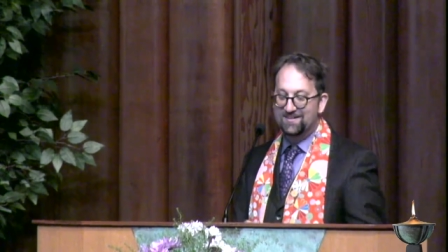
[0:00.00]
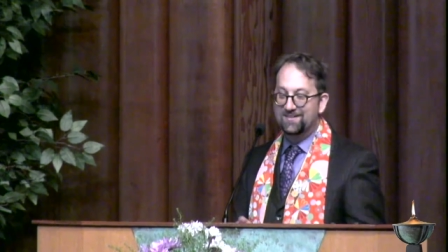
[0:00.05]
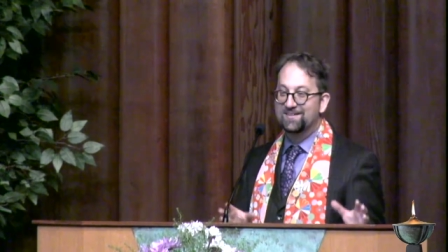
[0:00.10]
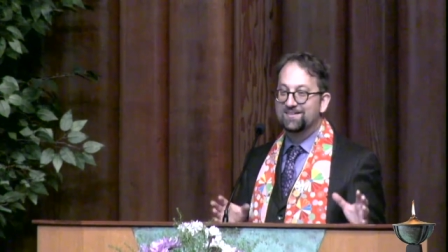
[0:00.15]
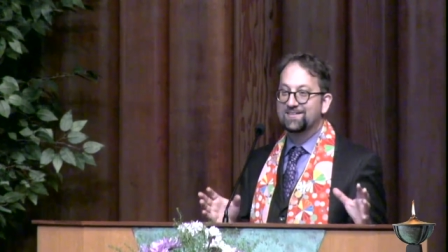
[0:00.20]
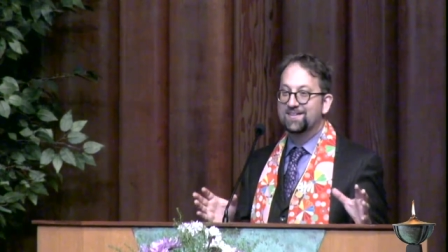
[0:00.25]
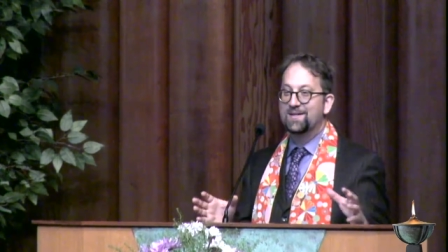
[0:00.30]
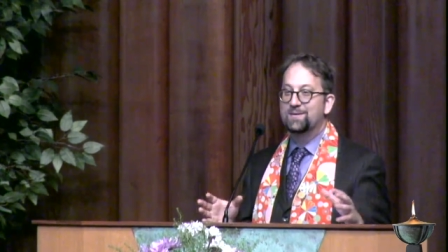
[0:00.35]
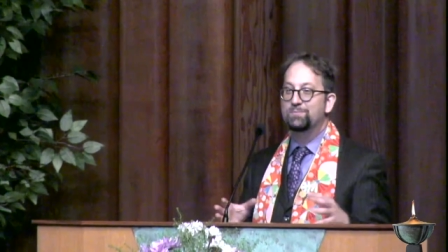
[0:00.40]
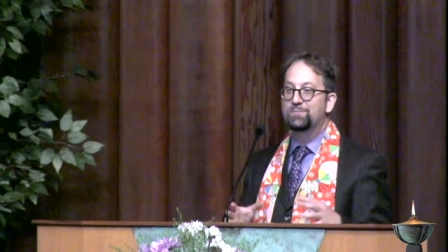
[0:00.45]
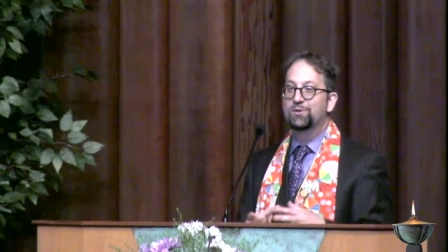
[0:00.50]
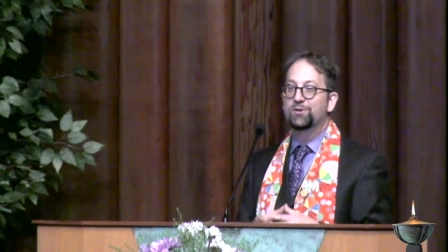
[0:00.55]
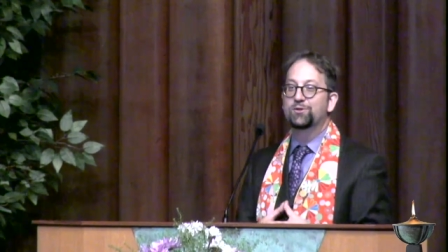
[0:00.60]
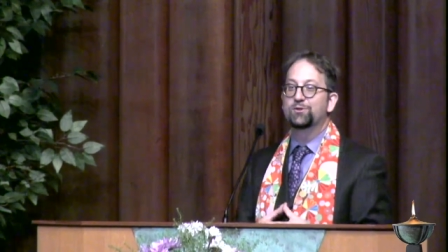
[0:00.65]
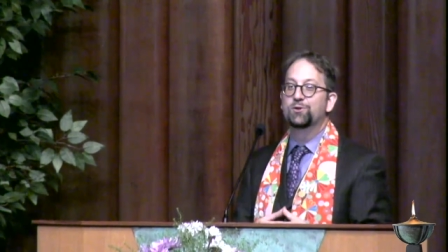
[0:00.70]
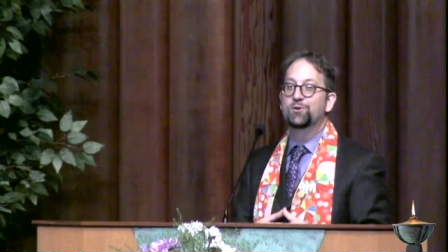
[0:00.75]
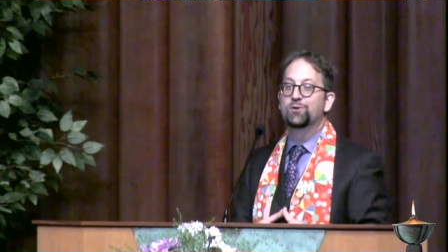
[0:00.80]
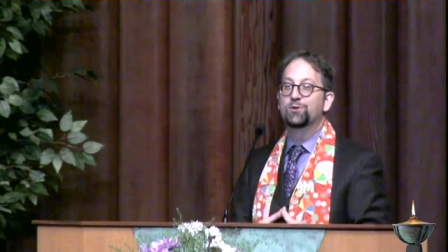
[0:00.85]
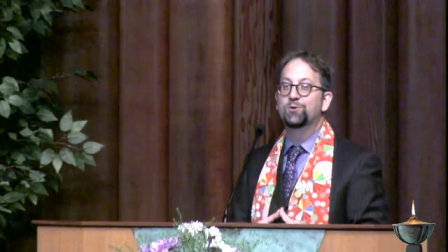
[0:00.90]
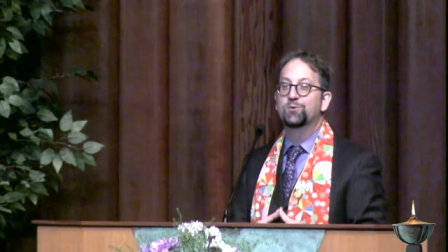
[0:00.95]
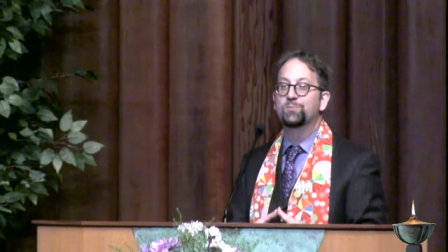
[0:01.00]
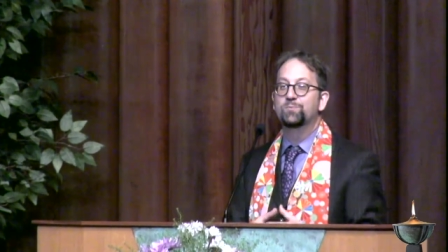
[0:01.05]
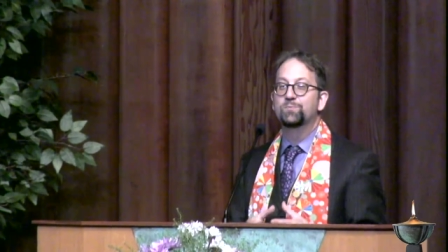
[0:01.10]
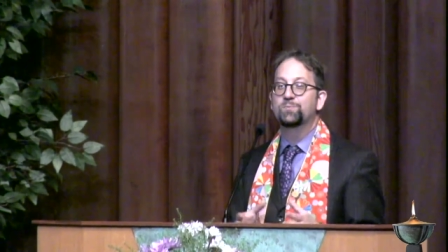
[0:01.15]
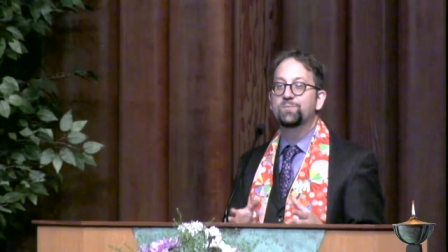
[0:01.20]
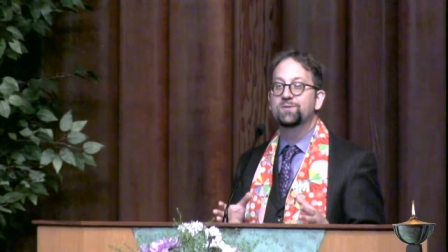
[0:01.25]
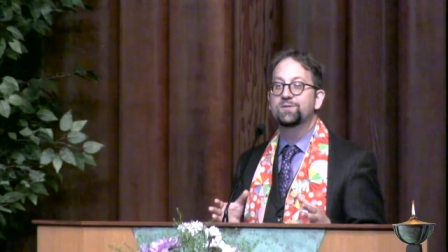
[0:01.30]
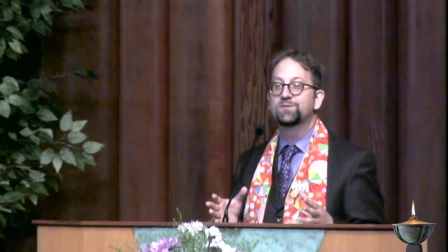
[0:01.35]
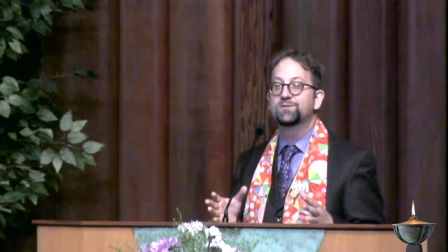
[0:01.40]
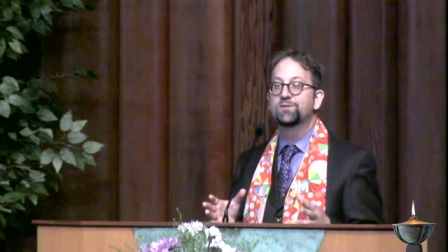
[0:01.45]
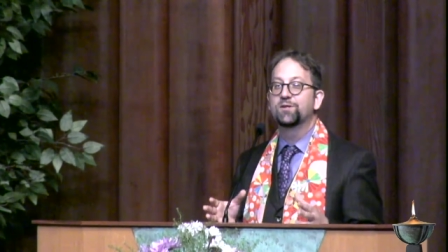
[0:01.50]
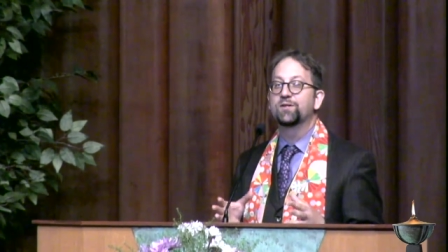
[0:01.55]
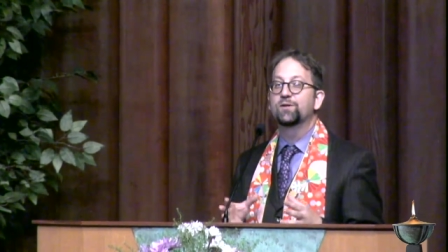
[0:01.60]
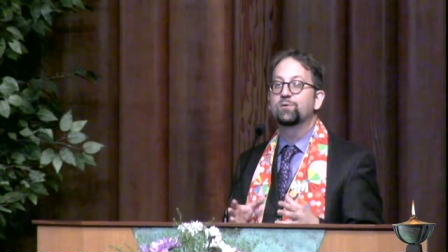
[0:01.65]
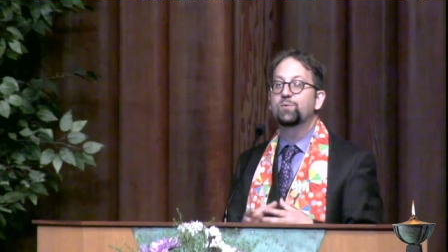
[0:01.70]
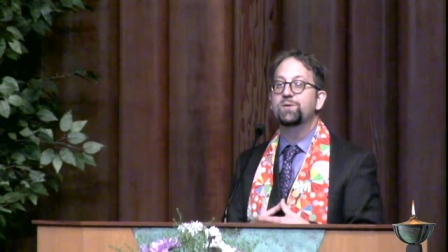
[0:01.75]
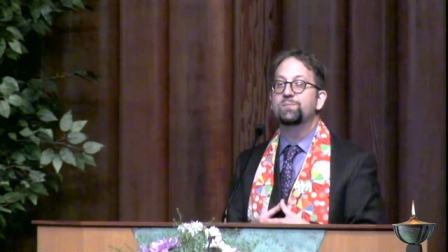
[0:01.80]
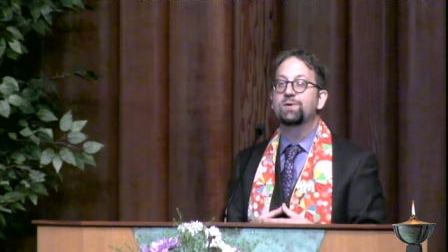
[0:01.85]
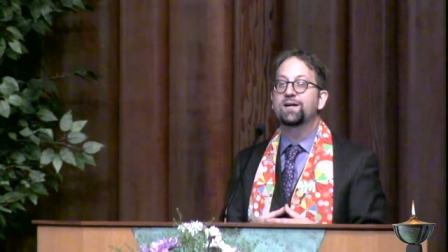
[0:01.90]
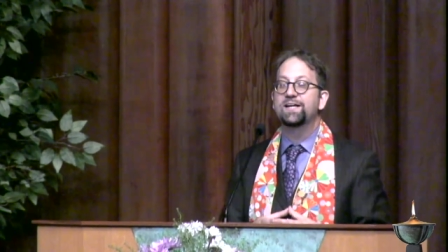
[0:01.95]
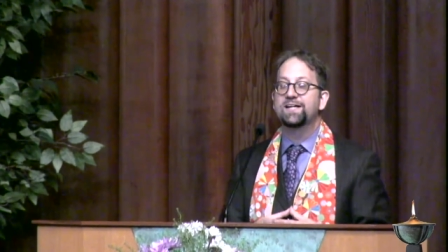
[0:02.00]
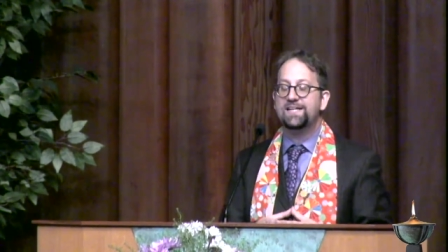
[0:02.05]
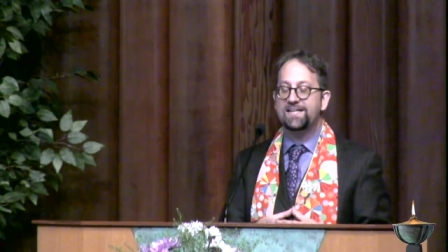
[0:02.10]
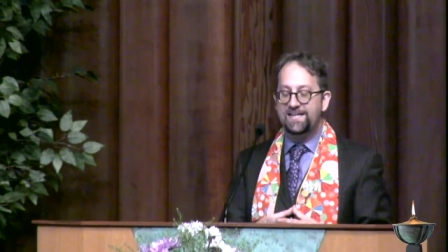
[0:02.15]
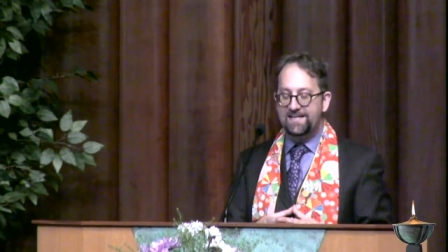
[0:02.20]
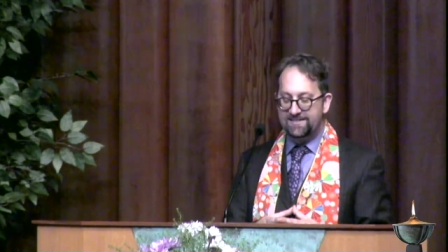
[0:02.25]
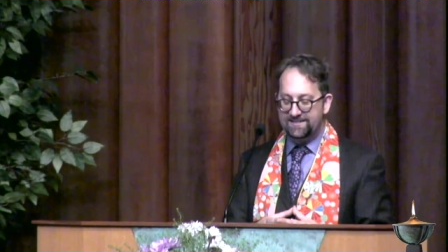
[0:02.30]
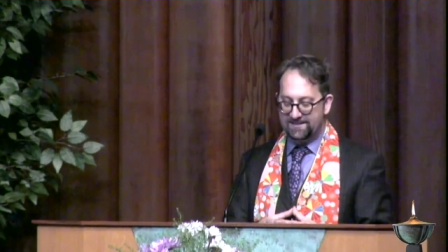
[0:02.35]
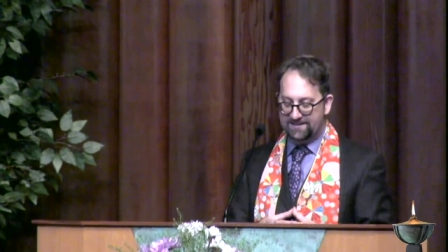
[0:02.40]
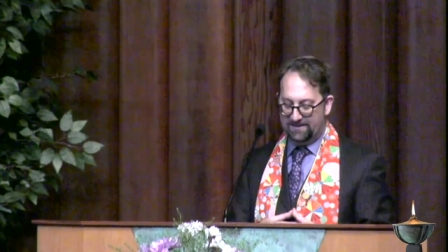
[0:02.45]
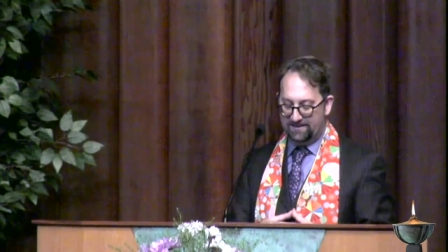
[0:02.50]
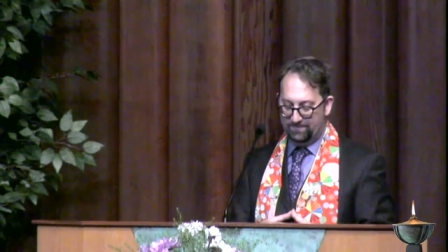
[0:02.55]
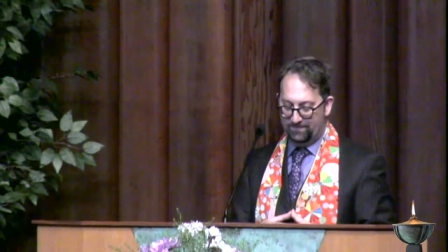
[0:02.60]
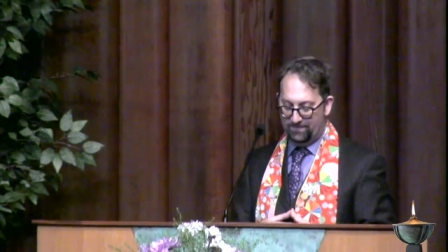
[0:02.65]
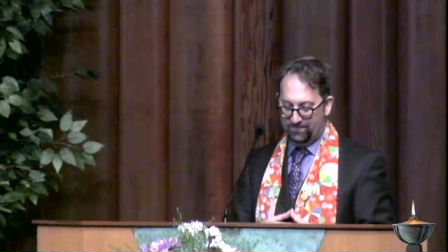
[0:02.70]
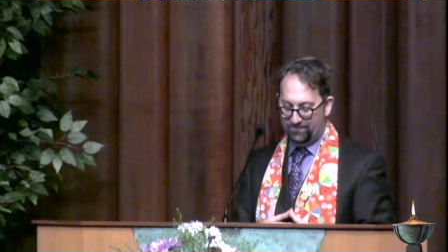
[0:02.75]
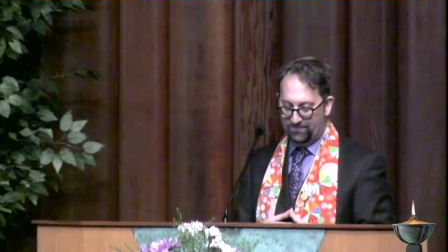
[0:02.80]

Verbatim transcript: They bloom so that we might eat them